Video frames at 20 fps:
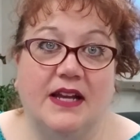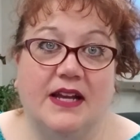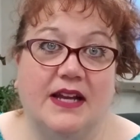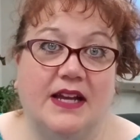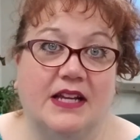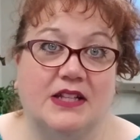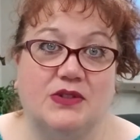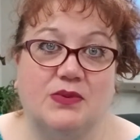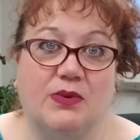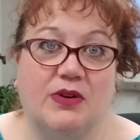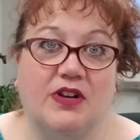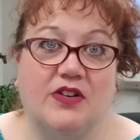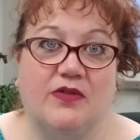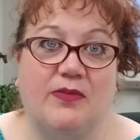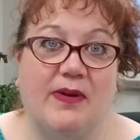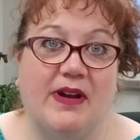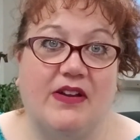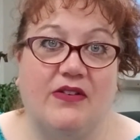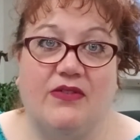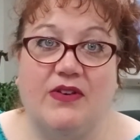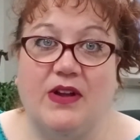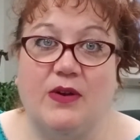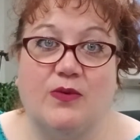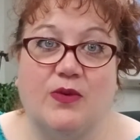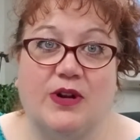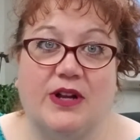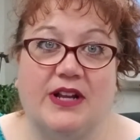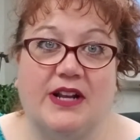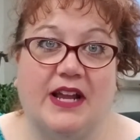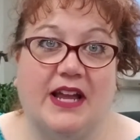It's one of my
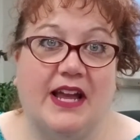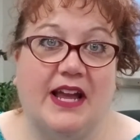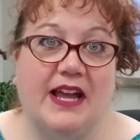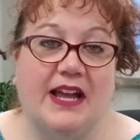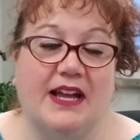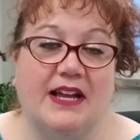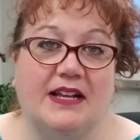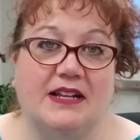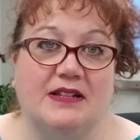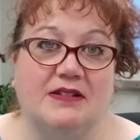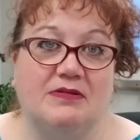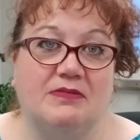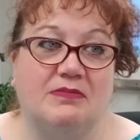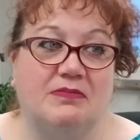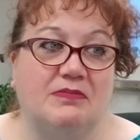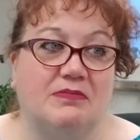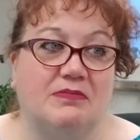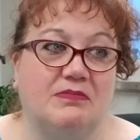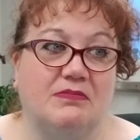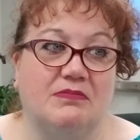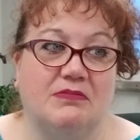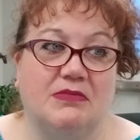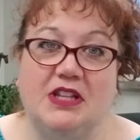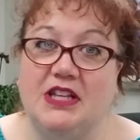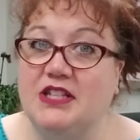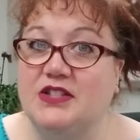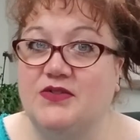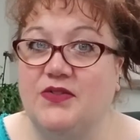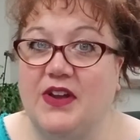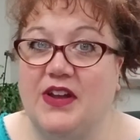favorite and
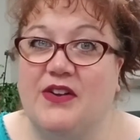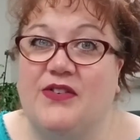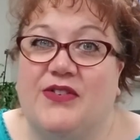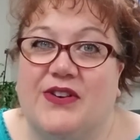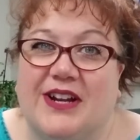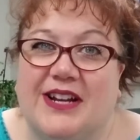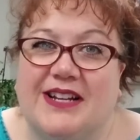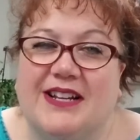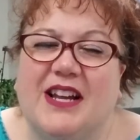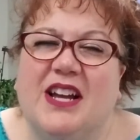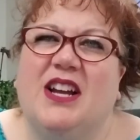least favorite.